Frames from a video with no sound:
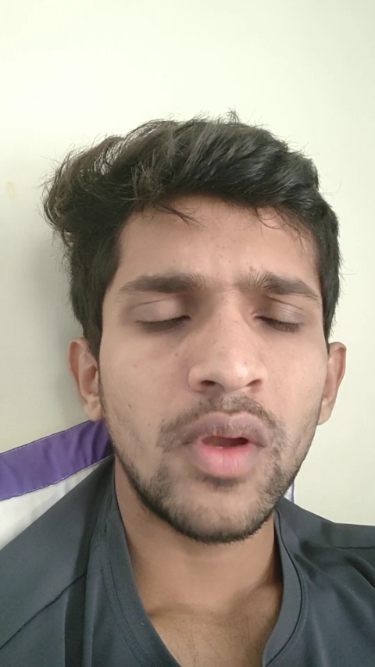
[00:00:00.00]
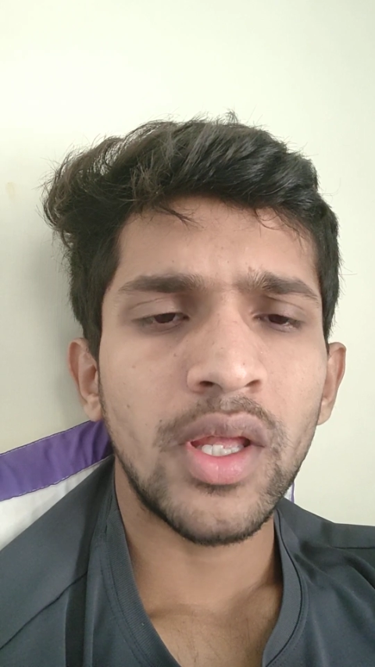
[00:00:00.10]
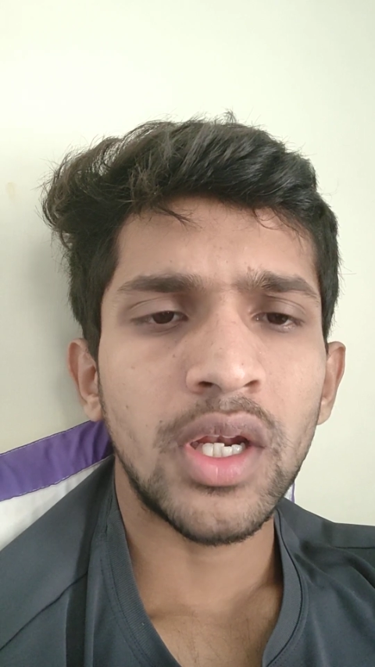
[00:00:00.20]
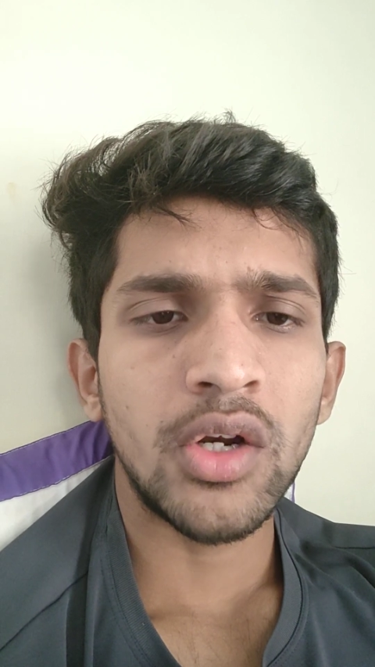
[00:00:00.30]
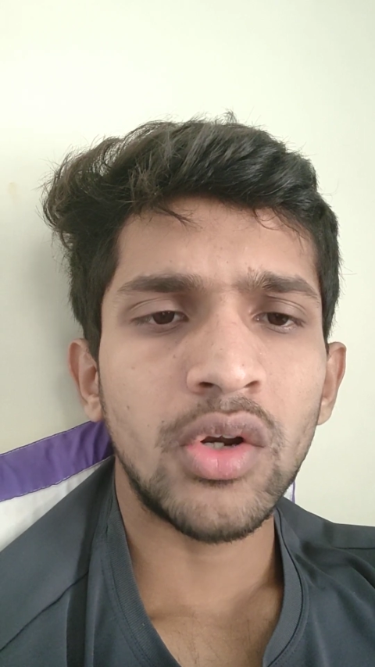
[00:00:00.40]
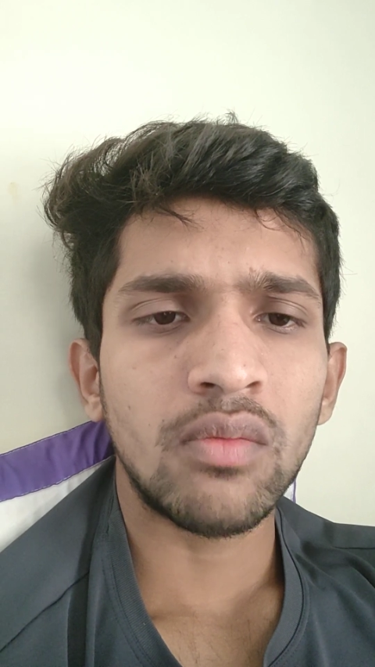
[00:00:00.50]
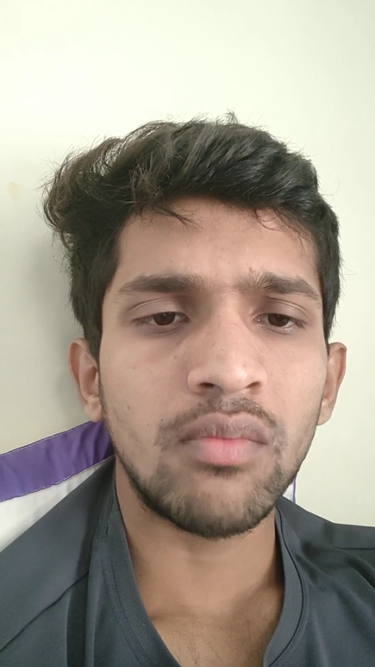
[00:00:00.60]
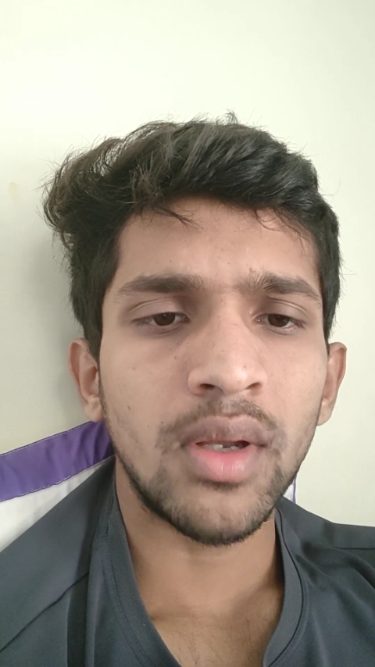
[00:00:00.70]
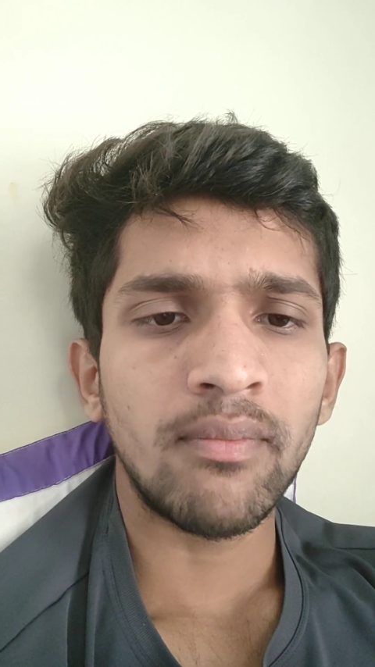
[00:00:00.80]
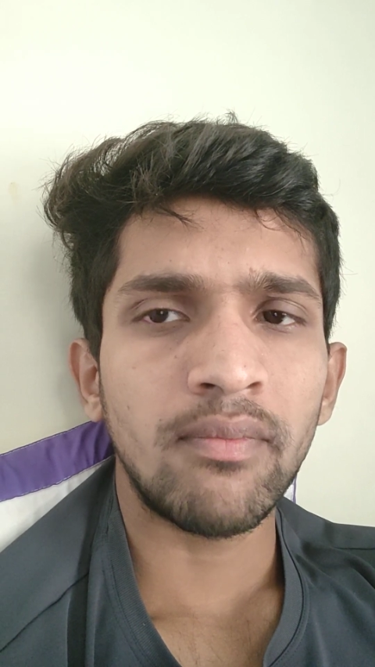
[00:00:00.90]

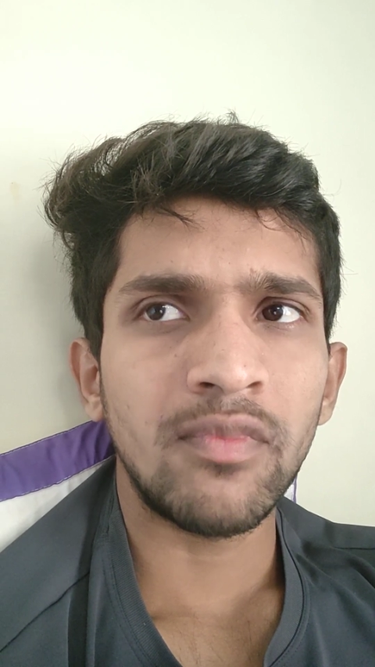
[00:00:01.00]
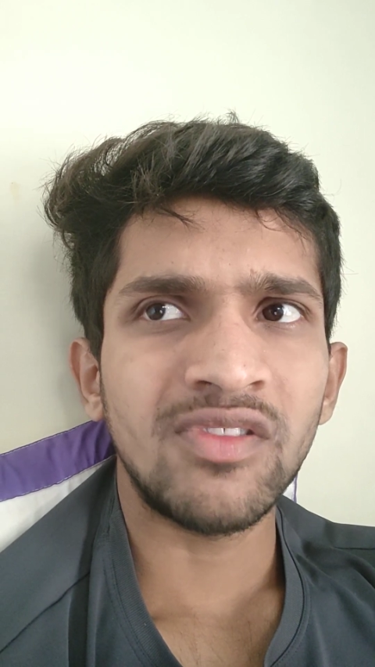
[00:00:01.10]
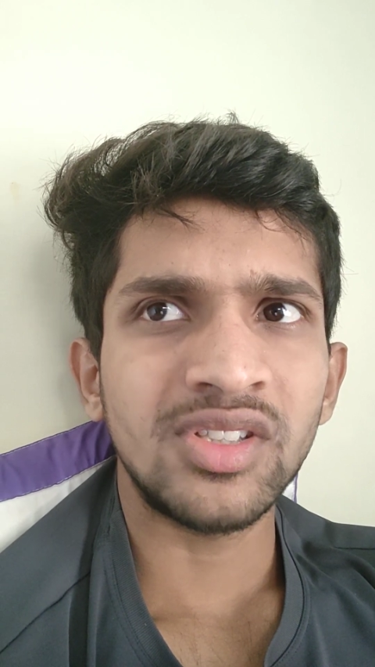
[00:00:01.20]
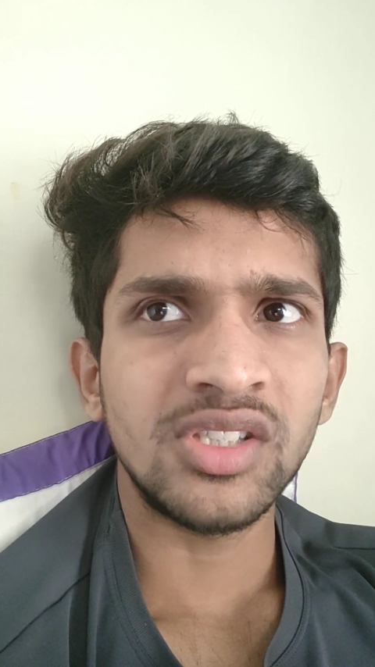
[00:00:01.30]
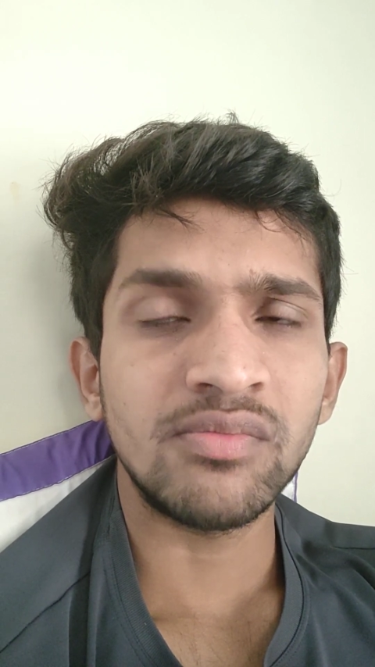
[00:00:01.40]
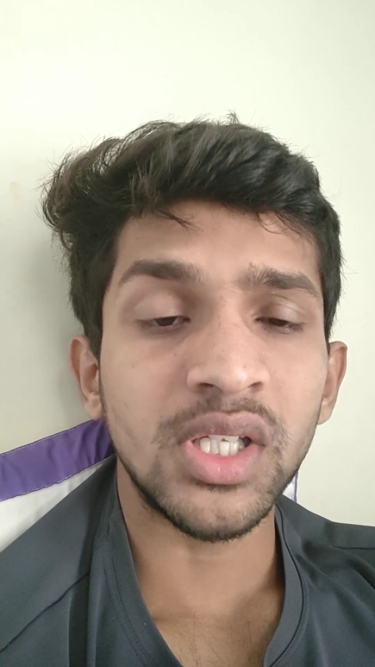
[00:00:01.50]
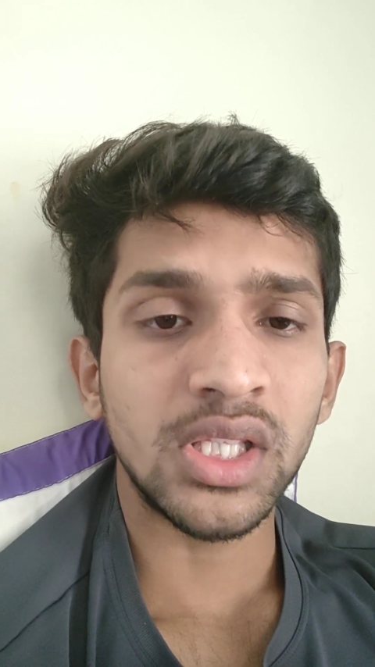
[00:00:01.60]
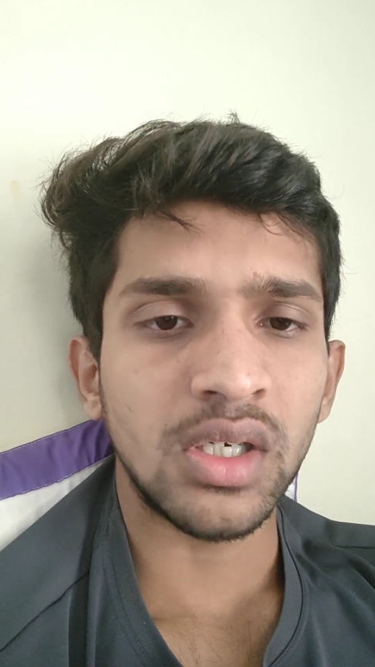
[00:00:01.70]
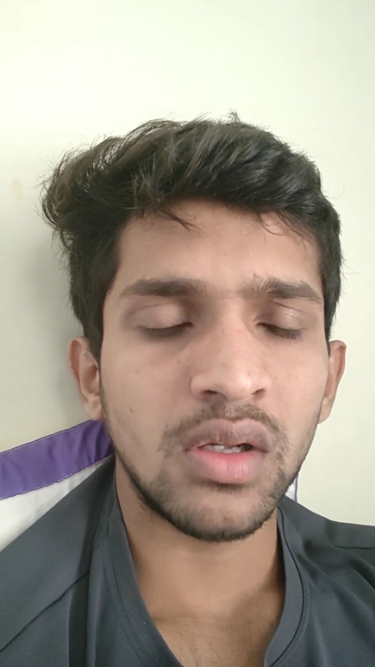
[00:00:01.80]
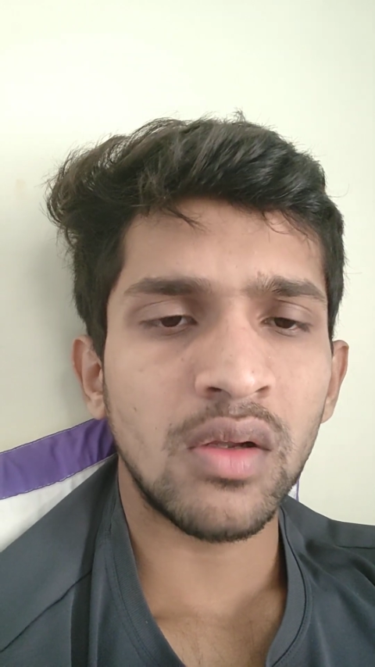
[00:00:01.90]
array.map, which is
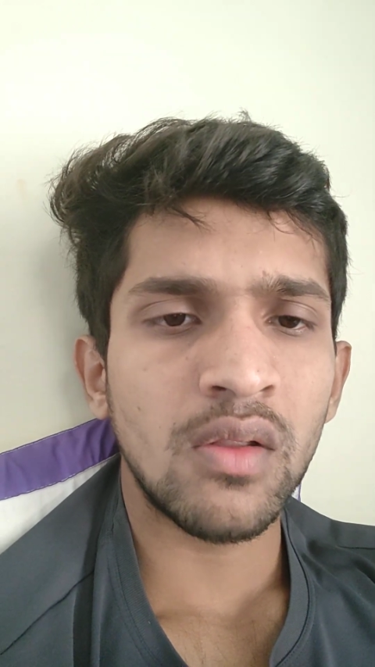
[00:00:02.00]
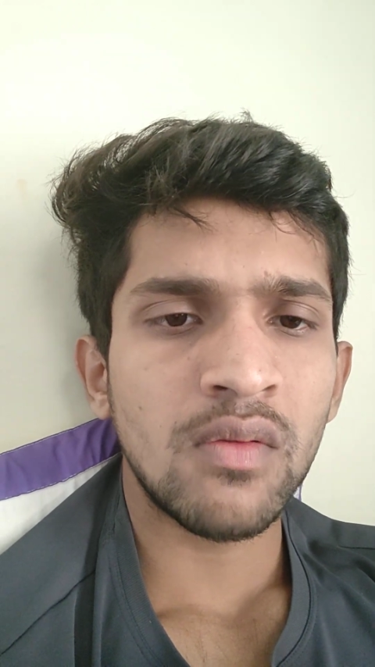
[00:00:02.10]
method.